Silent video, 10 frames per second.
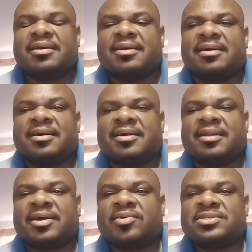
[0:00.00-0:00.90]

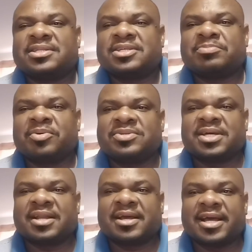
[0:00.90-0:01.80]
records
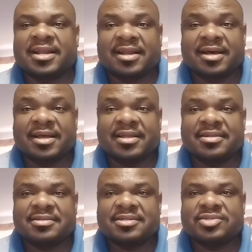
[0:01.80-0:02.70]
disposal
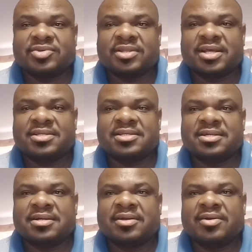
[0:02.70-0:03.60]
guideline, so that
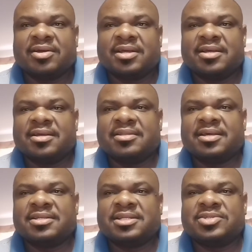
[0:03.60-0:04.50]

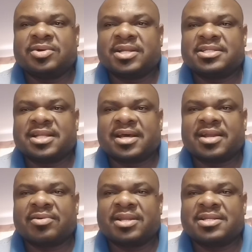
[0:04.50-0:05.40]
it is not a
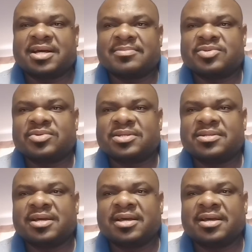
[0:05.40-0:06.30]
struggle when it comes to
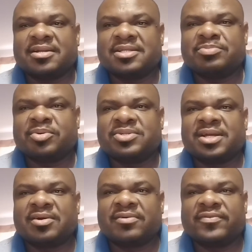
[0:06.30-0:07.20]

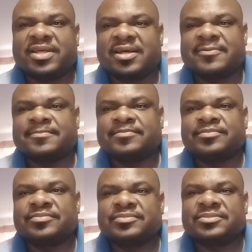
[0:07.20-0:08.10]
disposal of the
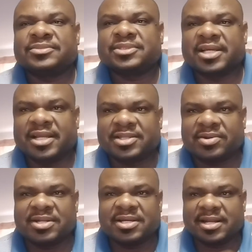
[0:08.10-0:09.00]

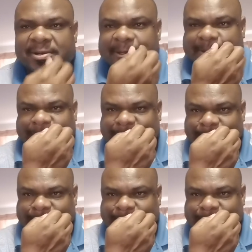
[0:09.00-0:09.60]
electronic records.